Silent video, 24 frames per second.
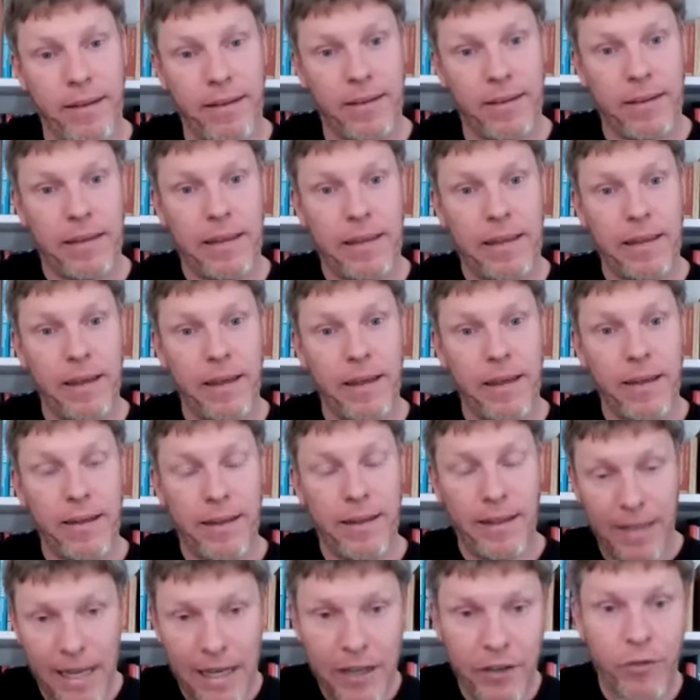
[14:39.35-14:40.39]
that the
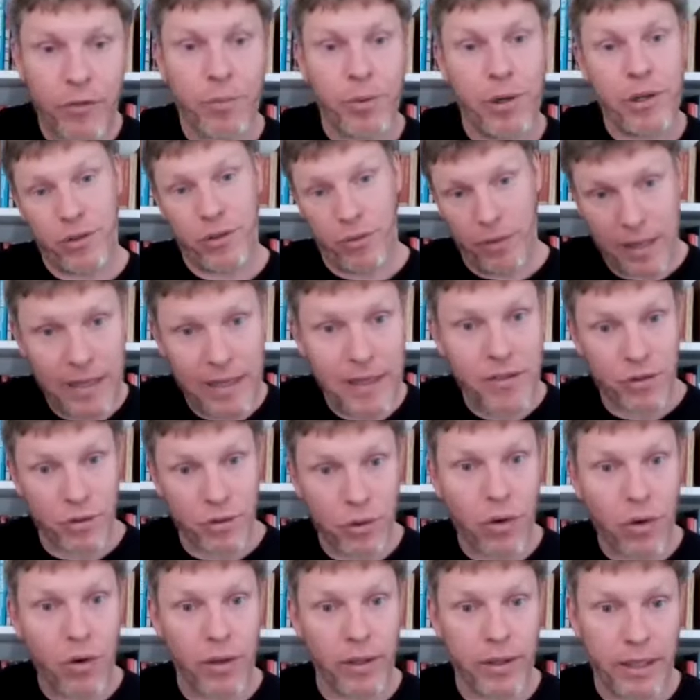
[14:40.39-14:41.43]
negative pressure is
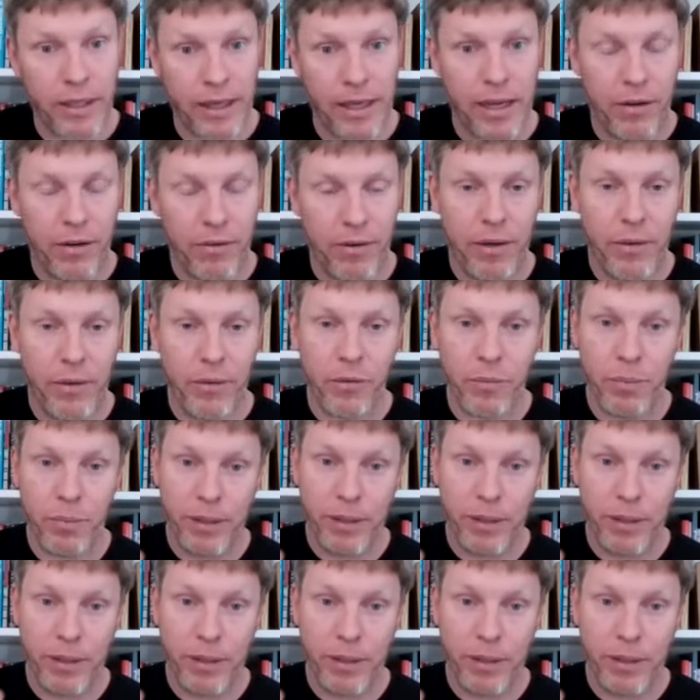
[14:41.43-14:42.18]
drawing the air out.